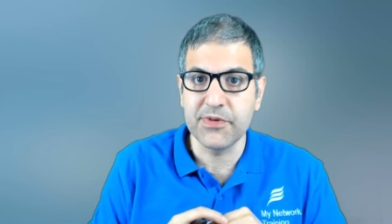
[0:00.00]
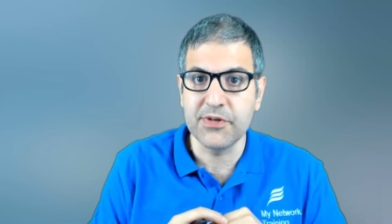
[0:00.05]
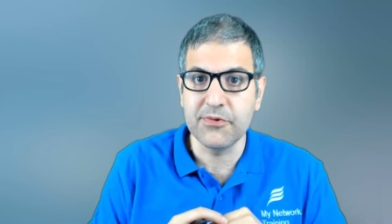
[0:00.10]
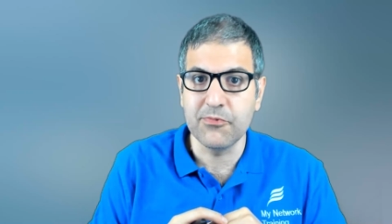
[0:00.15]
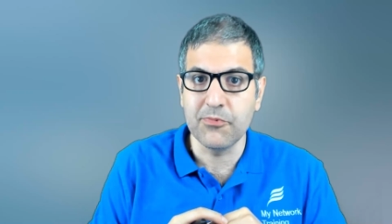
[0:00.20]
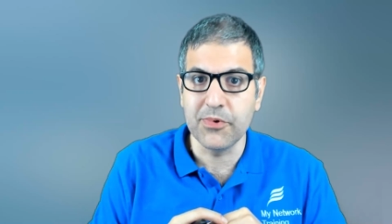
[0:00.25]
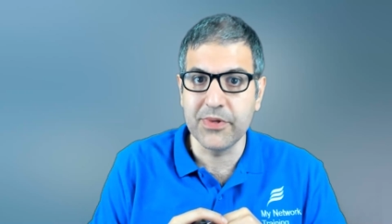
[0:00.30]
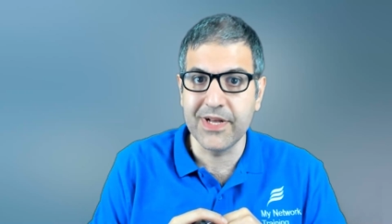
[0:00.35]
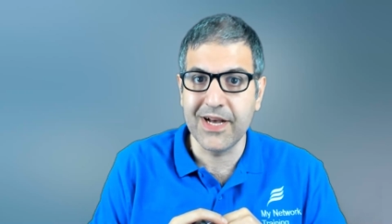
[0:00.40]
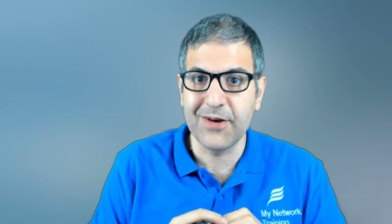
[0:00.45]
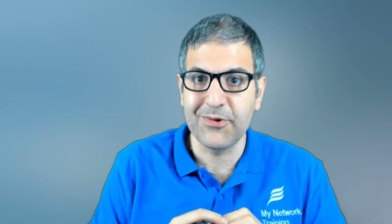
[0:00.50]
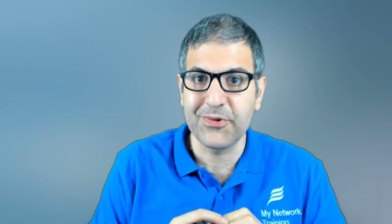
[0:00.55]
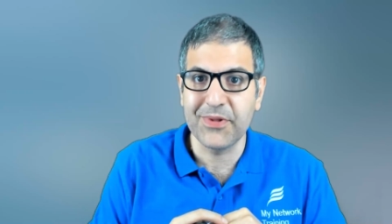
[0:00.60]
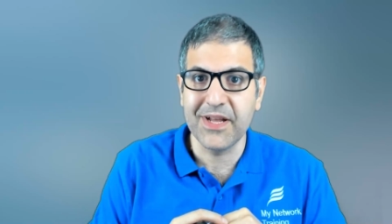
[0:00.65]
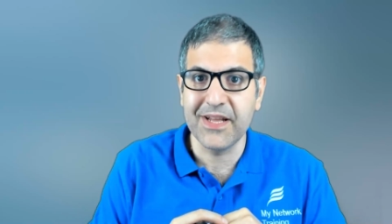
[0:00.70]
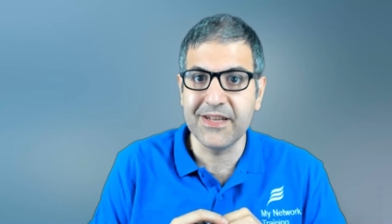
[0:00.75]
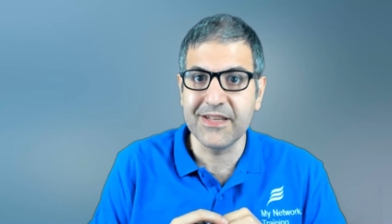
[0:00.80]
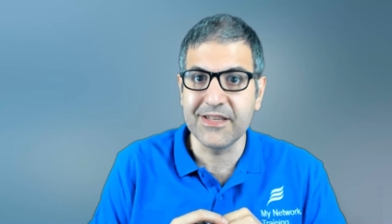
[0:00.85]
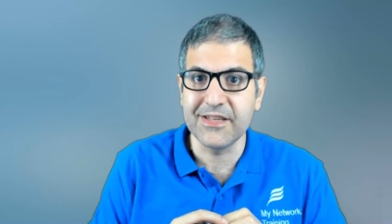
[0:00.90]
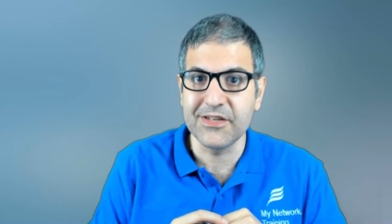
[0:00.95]
without
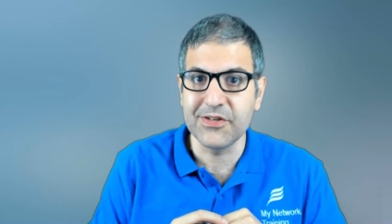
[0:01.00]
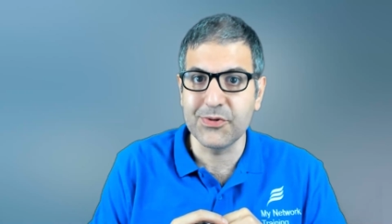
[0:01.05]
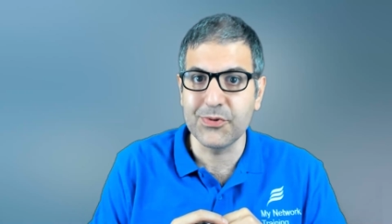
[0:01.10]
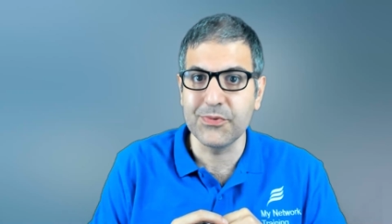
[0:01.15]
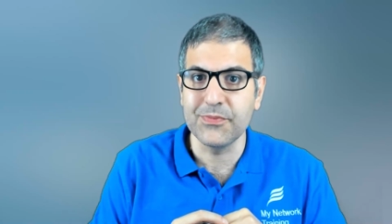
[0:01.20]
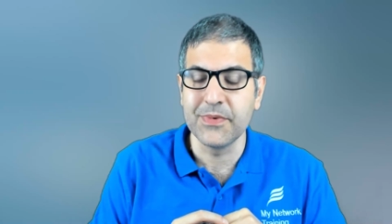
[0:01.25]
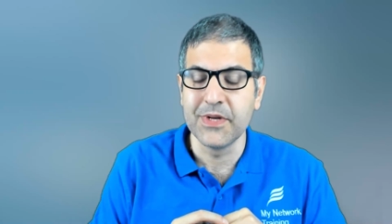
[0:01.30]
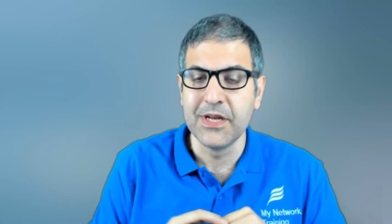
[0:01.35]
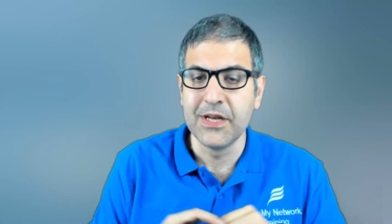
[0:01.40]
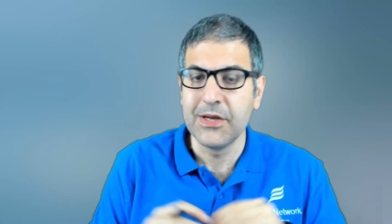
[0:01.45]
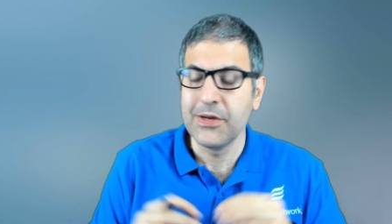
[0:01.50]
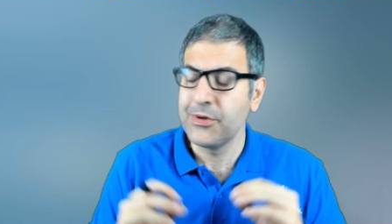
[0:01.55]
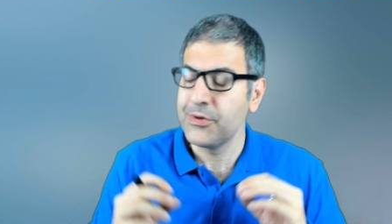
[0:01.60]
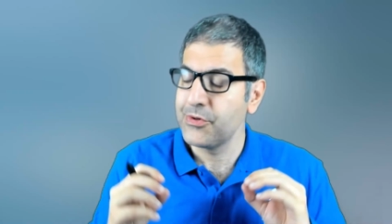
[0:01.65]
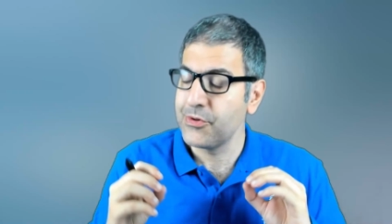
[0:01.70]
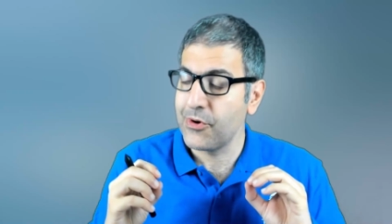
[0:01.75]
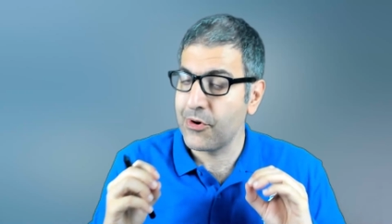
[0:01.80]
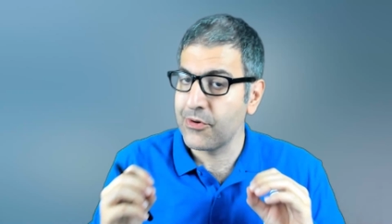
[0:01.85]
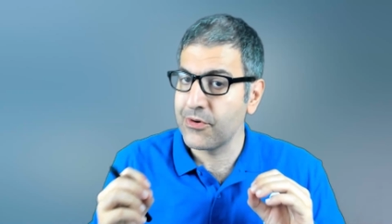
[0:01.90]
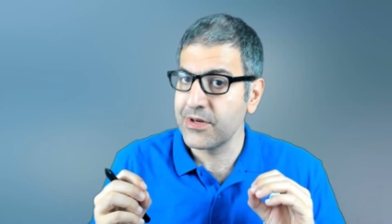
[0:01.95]
any issue
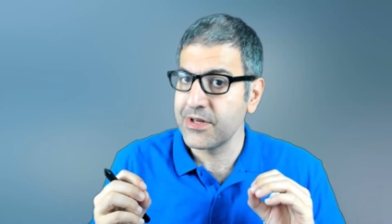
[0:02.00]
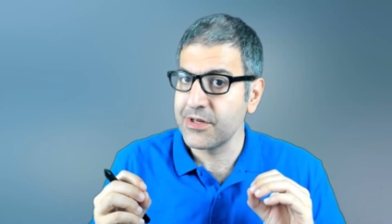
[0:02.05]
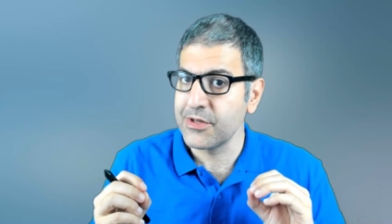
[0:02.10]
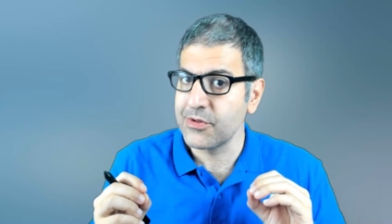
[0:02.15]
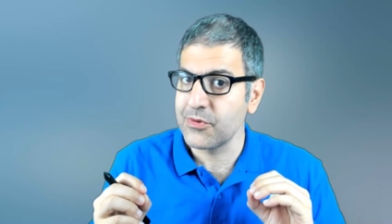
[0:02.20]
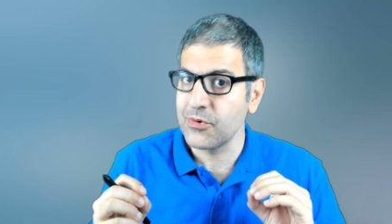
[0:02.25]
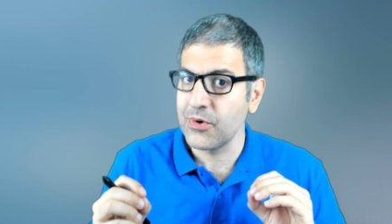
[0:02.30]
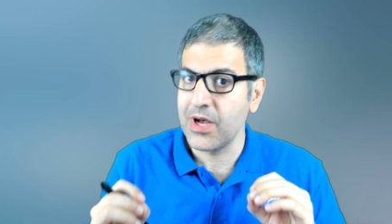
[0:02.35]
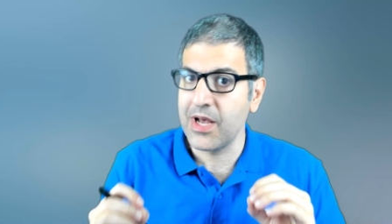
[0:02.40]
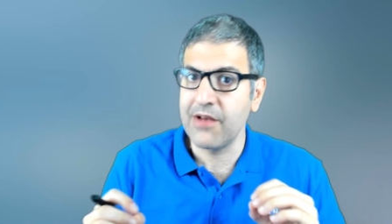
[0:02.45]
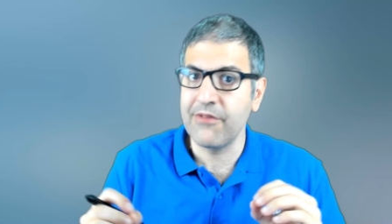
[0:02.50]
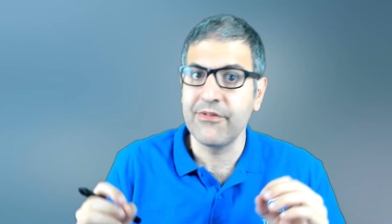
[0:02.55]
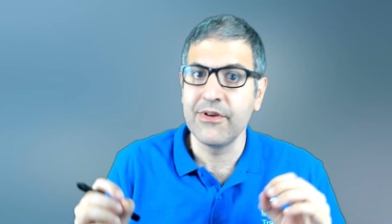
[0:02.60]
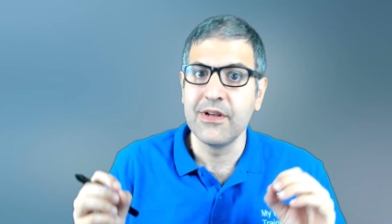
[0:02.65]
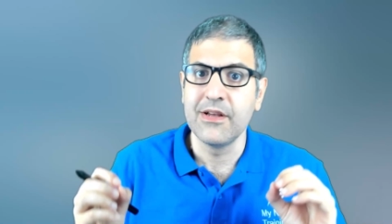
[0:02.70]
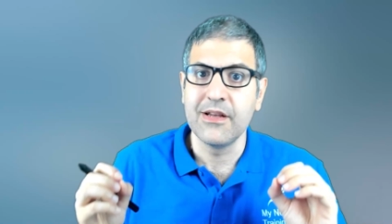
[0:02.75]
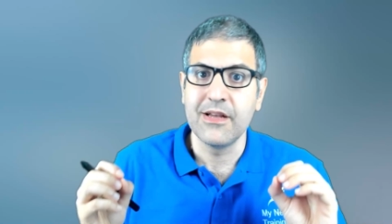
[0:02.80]
you only need to have